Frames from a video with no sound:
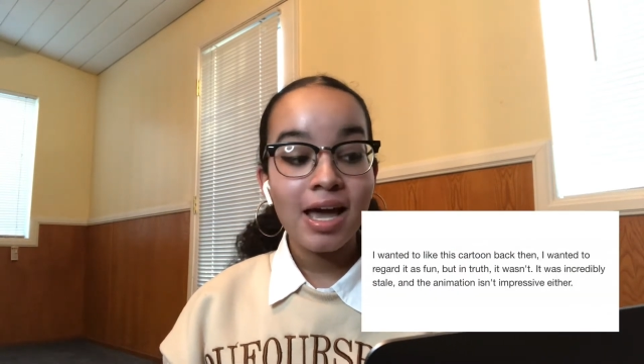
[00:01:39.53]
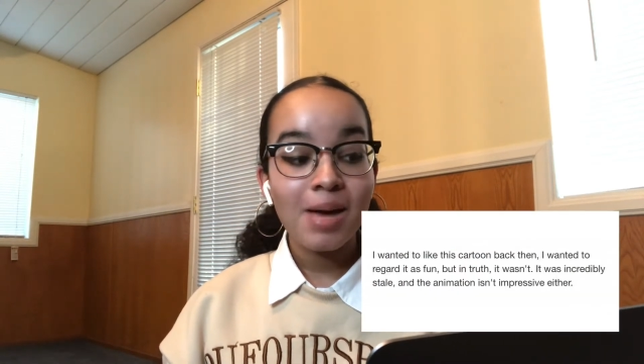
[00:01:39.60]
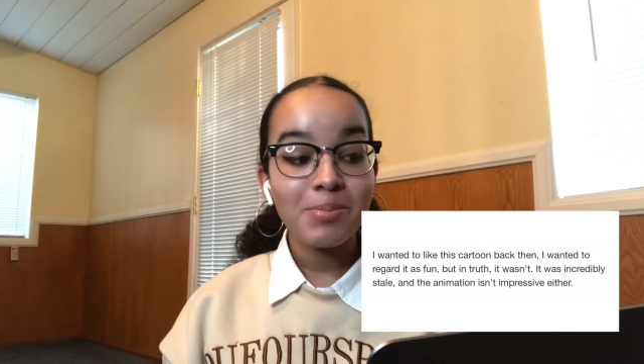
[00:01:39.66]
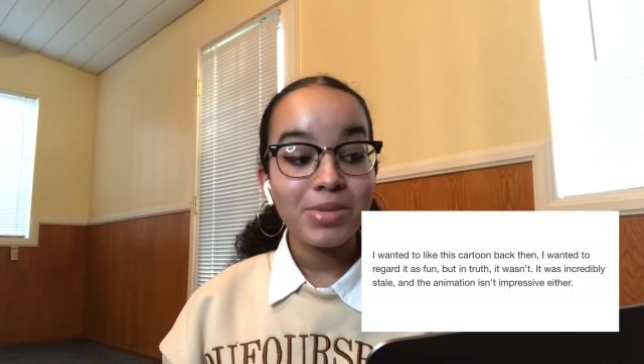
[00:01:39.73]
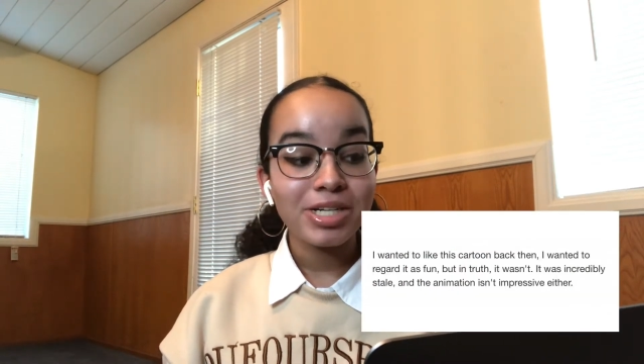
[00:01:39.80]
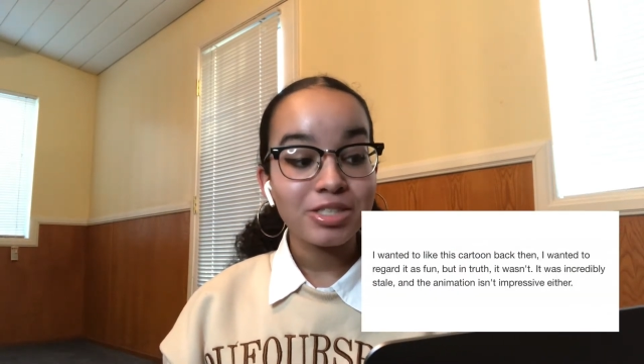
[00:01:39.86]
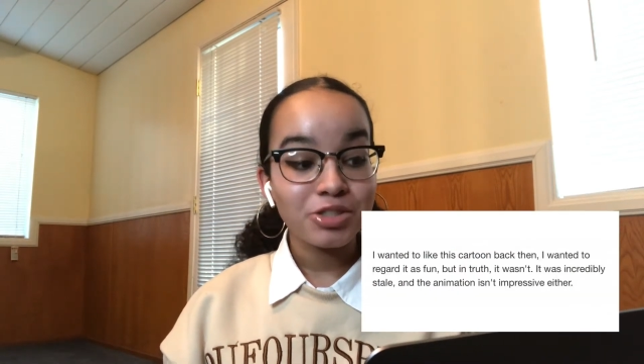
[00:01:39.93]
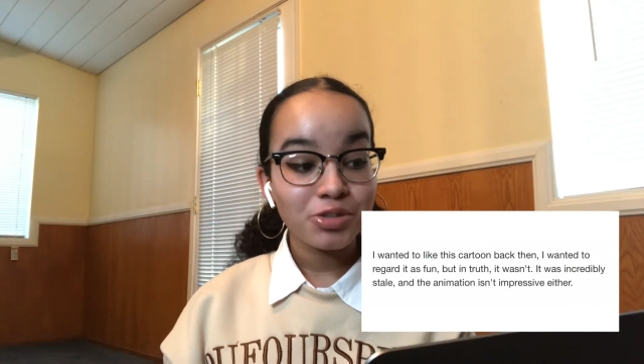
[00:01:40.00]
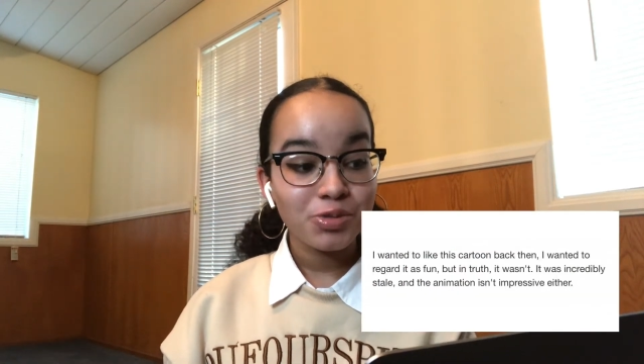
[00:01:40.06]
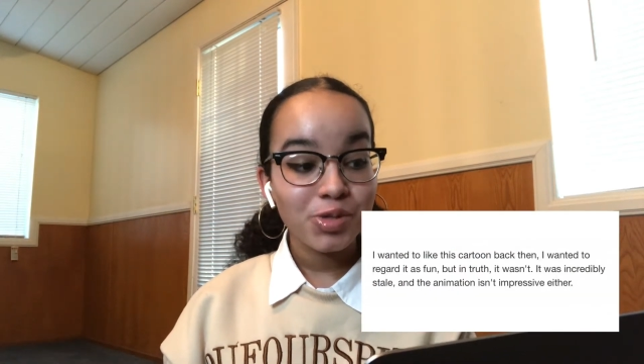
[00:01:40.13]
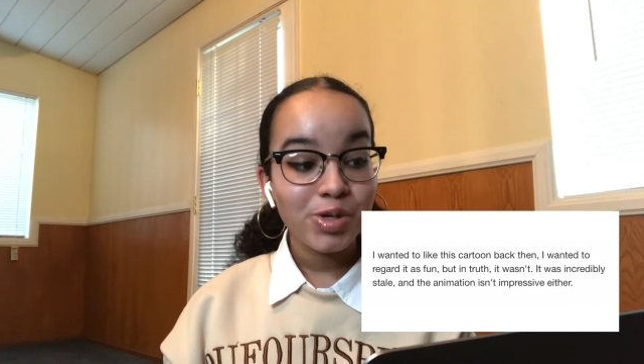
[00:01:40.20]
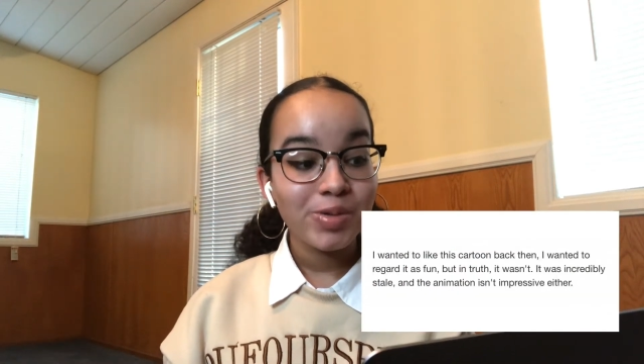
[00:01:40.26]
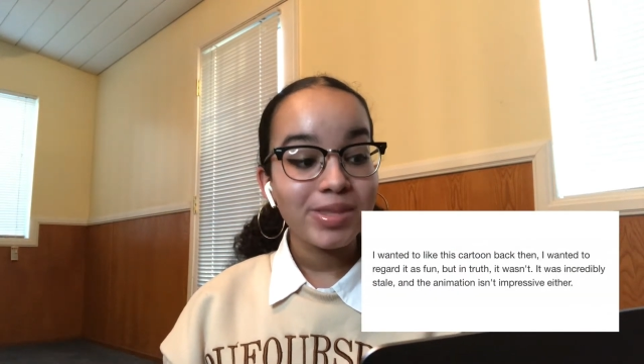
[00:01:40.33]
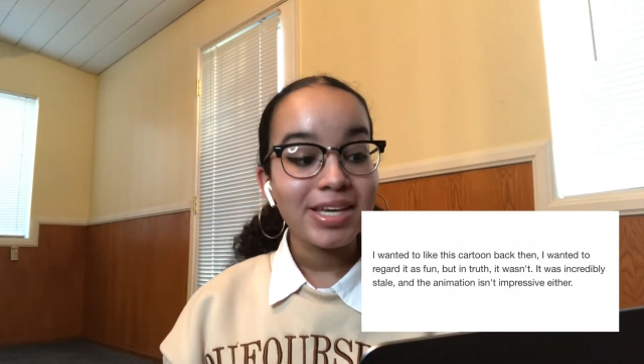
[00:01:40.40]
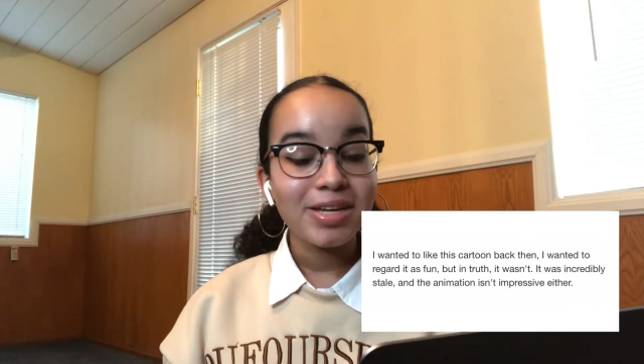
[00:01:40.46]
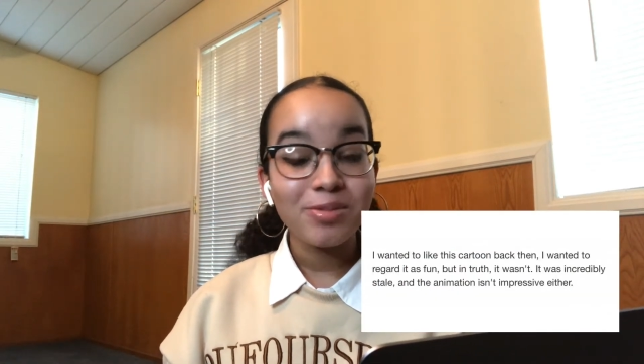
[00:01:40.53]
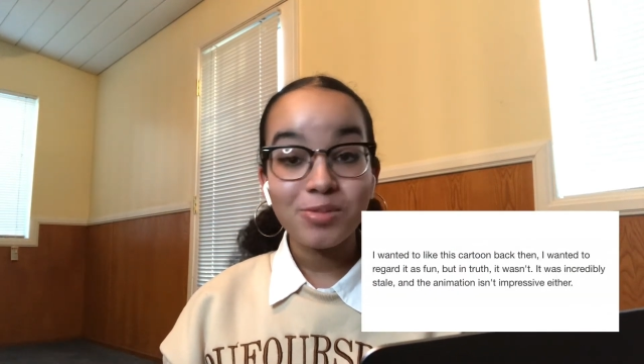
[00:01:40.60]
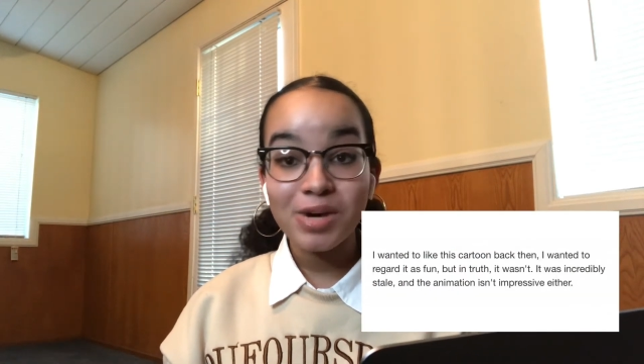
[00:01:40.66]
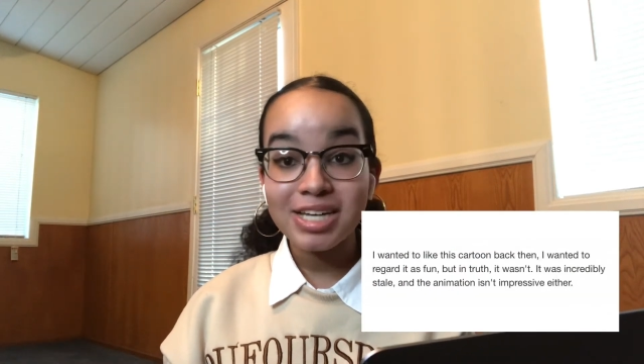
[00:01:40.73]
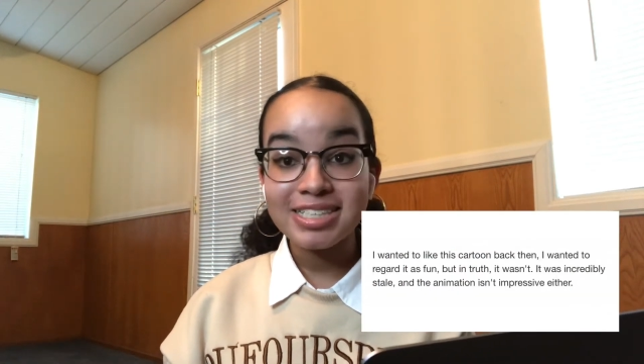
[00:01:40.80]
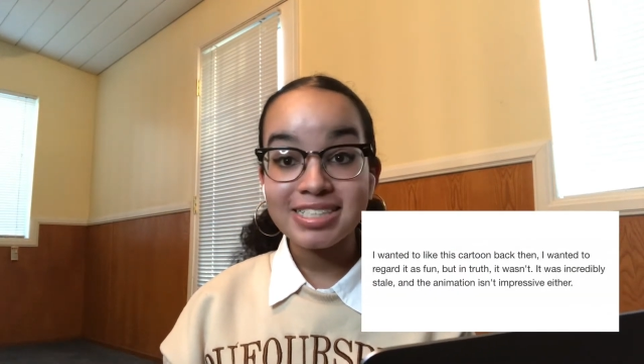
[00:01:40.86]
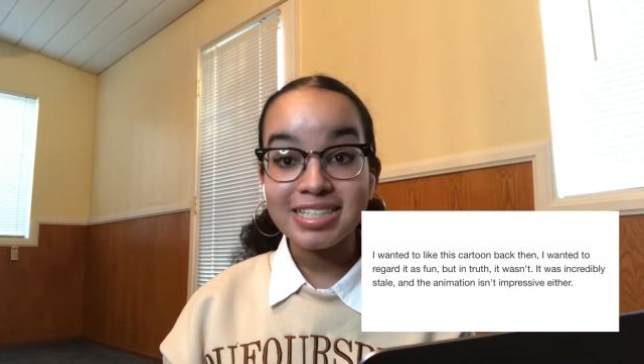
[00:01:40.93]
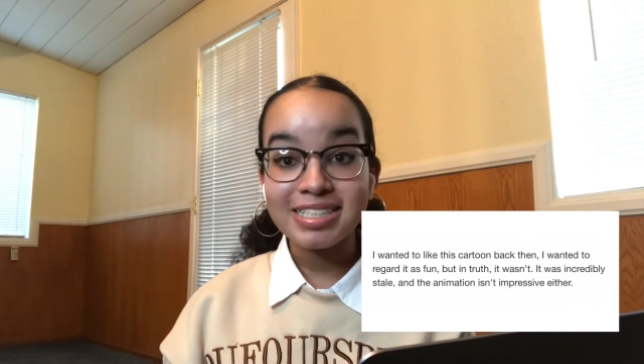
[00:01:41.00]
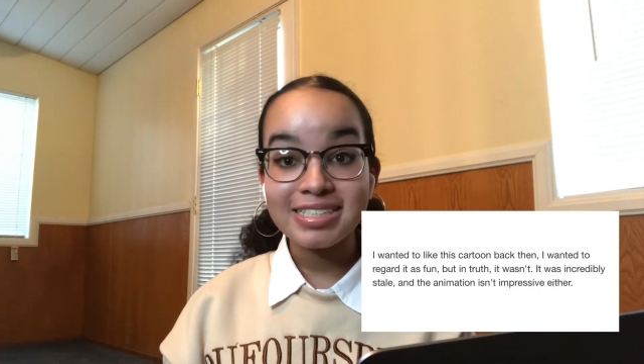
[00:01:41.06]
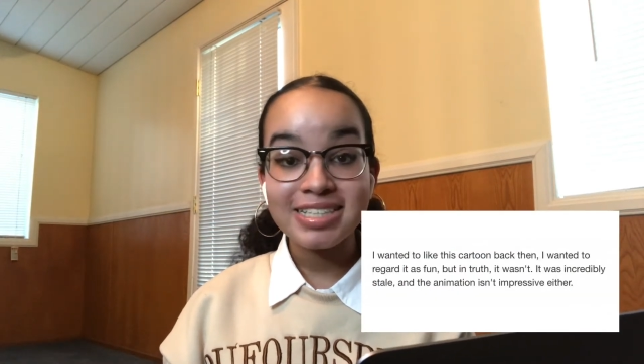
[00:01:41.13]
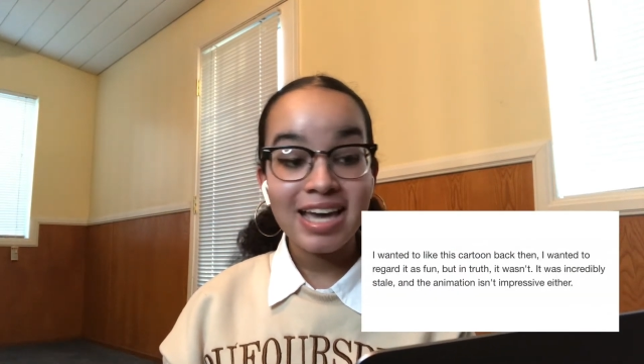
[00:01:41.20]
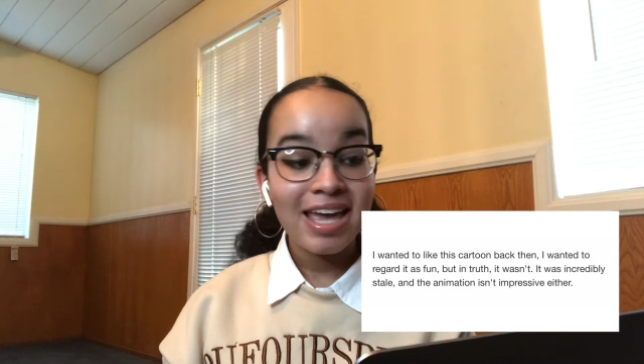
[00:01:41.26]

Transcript: but in truth, it wasn't.